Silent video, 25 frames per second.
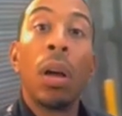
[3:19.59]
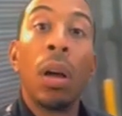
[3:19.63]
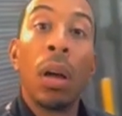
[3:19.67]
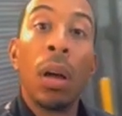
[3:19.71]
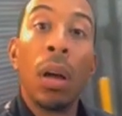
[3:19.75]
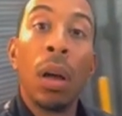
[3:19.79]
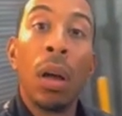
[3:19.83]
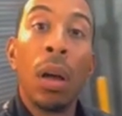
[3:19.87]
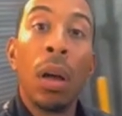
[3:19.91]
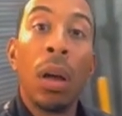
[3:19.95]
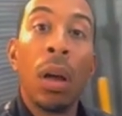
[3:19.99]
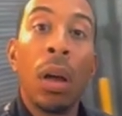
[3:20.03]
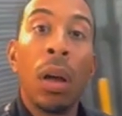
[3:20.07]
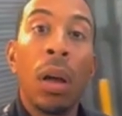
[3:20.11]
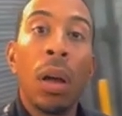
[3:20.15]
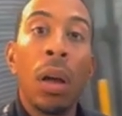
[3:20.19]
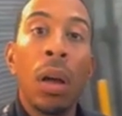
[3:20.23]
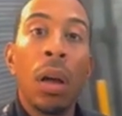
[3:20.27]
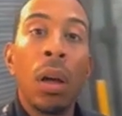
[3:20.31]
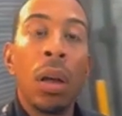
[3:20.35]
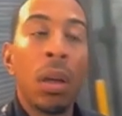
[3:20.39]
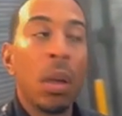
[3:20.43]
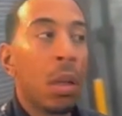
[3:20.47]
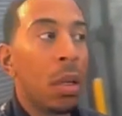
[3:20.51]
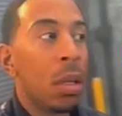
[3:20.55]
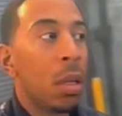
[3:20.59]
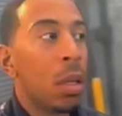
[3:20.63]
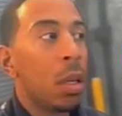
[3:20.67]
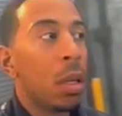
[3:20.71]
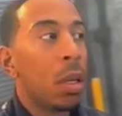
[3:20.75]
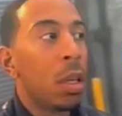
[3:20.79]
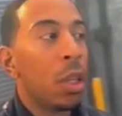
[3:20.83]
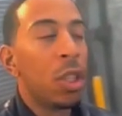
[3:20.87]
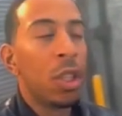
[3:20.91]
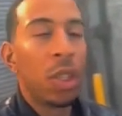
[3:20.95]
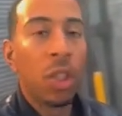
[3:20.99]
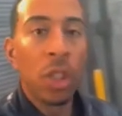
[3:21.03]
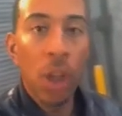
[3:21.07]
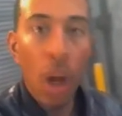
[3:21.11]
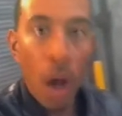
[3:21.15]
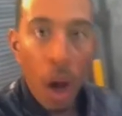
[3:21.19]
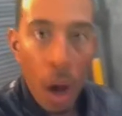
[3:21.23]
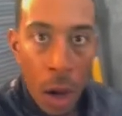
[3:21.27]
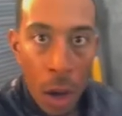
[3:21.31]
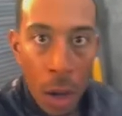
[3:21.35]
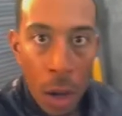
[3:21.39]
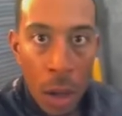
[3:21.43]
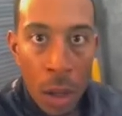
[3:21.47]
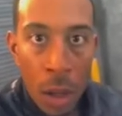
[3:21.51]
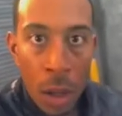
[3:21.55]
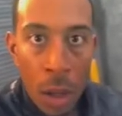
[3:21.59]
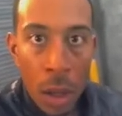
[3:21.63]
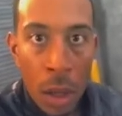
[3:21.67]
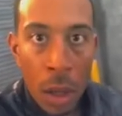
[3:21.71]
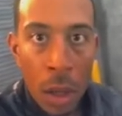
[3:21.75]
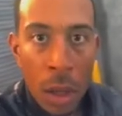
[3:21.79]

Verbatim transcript: door. Shaw? Shaw?